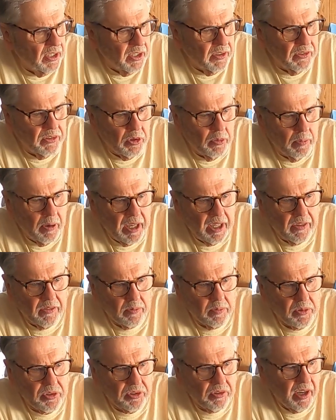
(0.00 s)
If you make
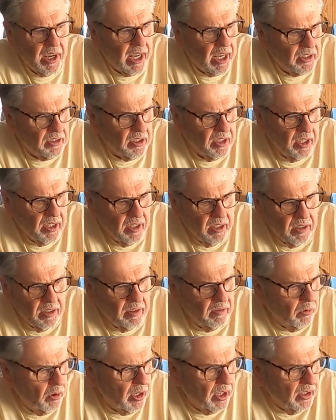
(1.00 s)
it from scratch,
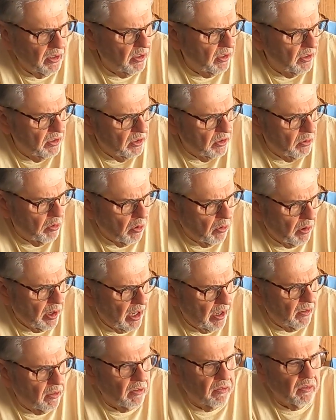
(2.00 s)
why, you won't
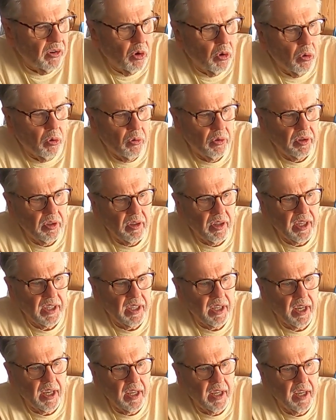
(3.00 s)
have the fold
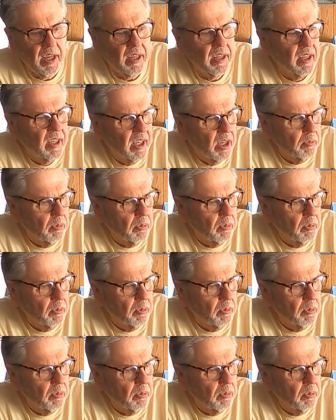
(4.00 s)
like I had.